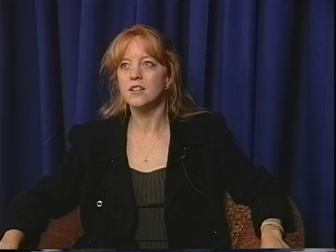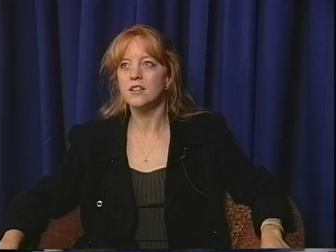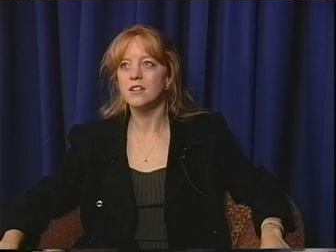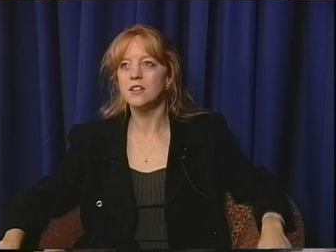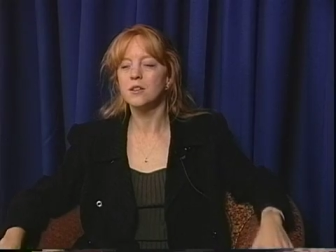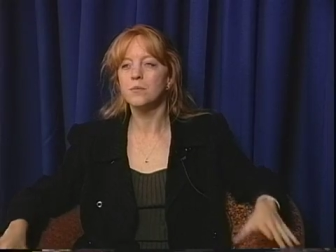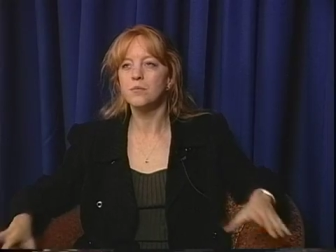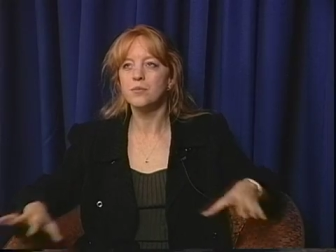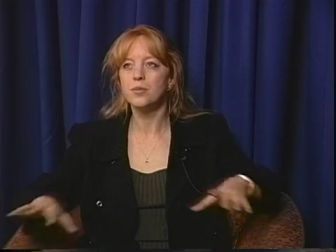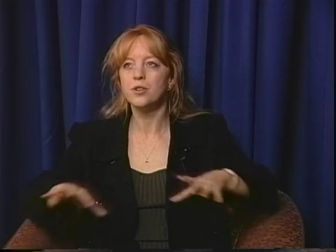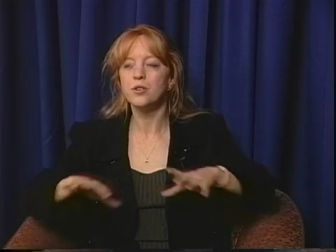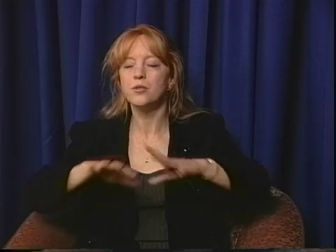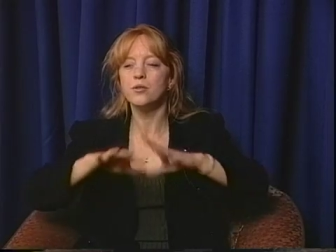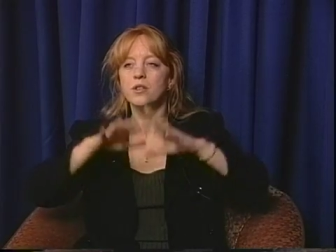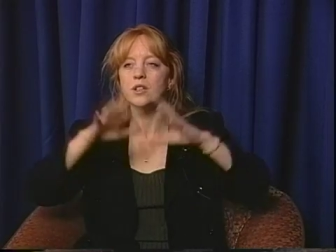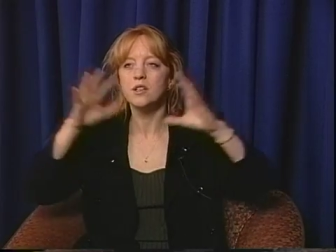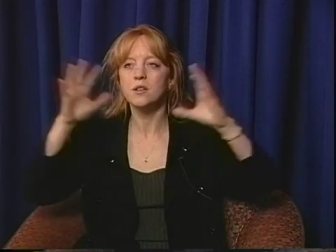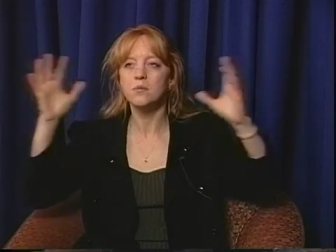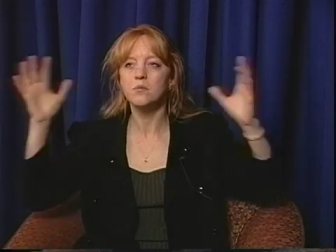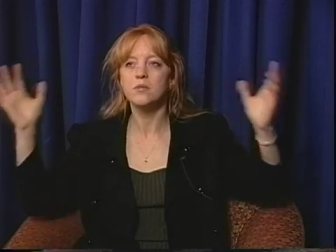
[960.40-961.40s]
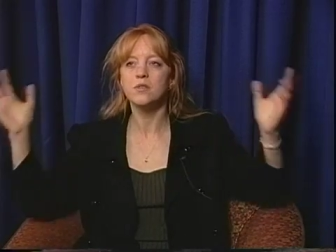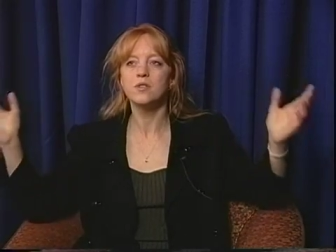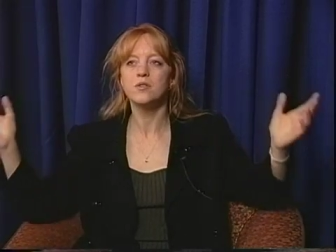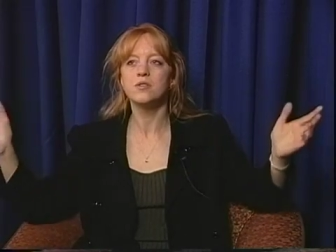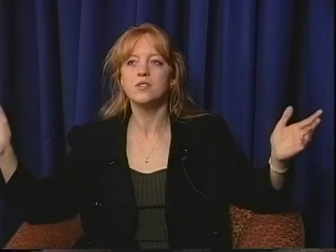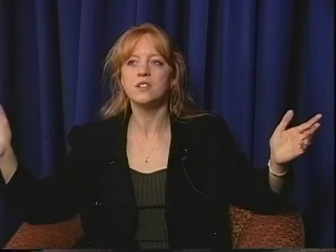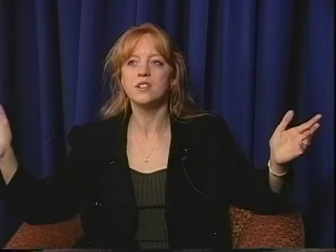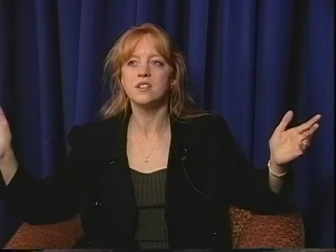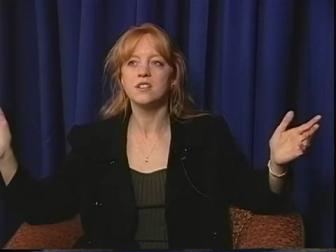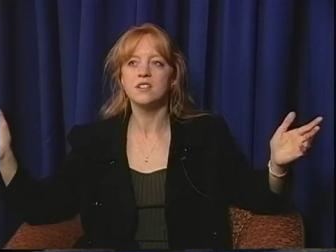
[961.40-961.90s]
the beauty in
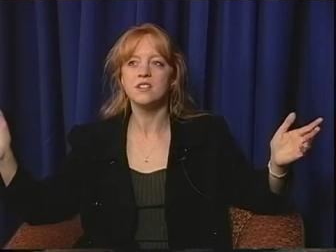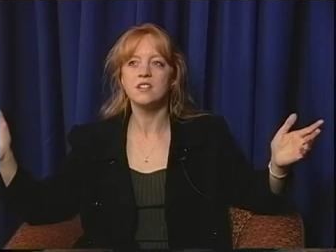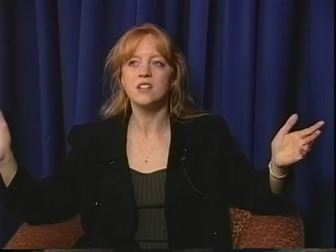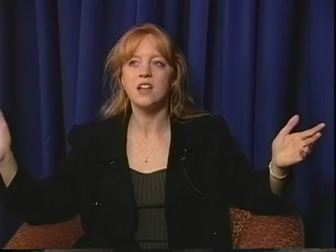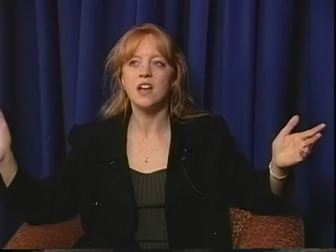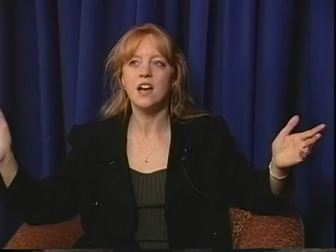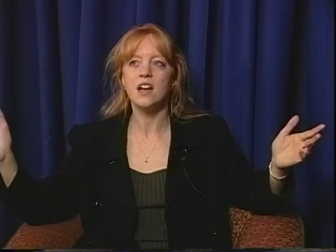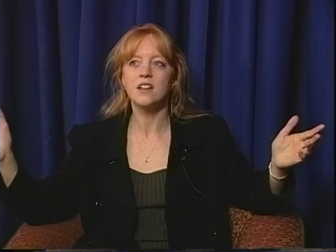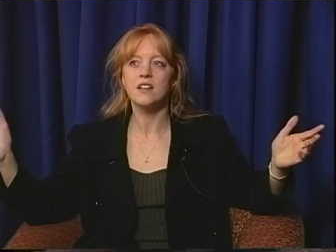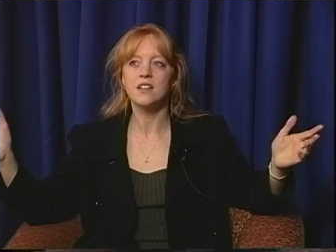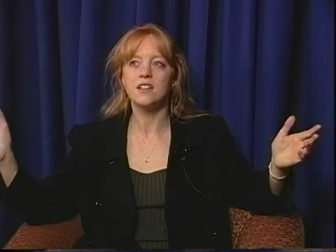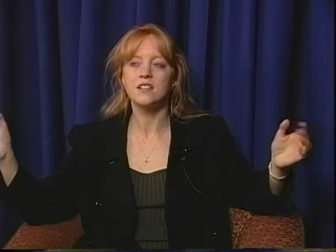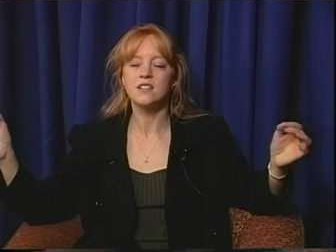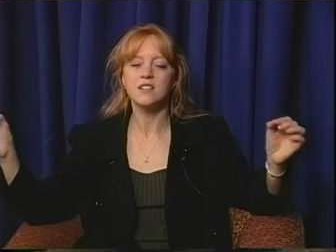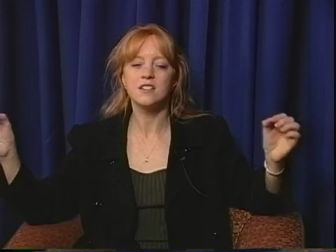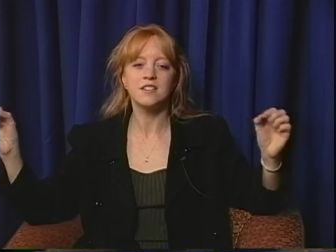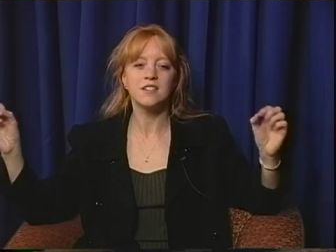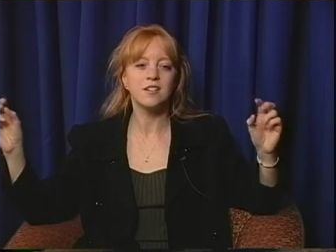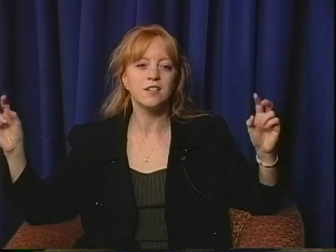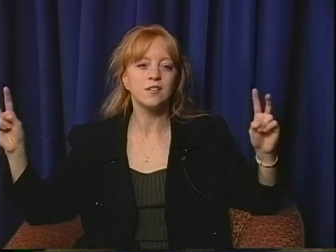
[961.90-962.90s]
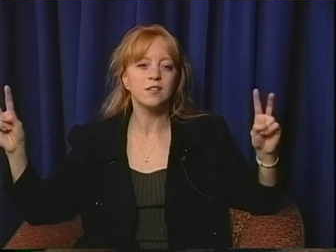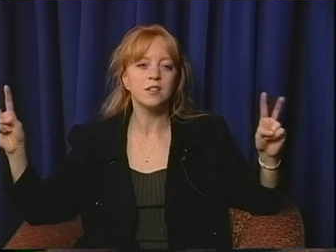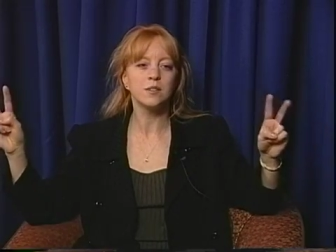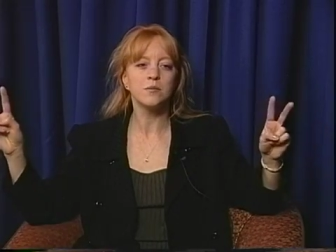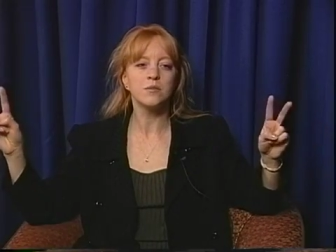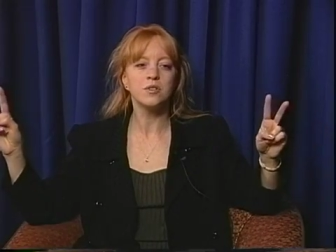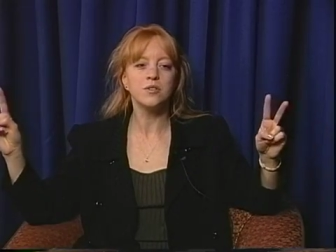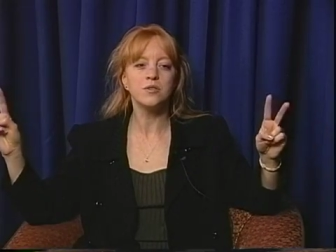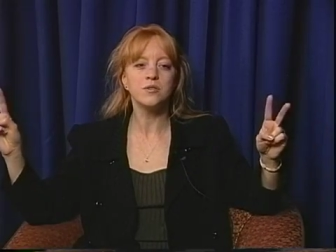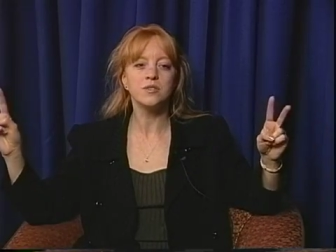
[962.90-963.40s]
music is not necessarily
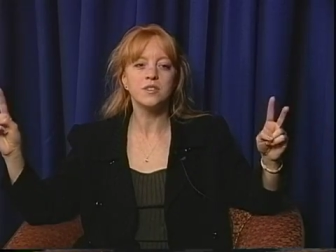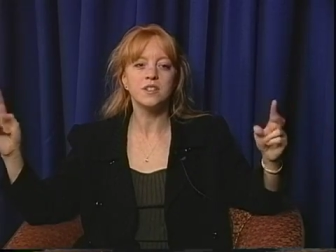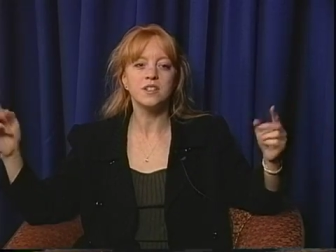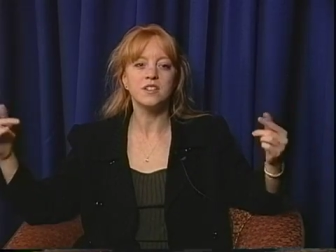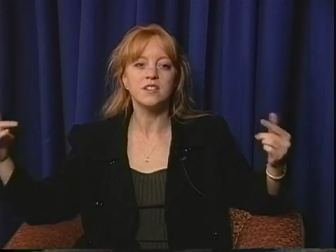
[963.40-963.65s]
music.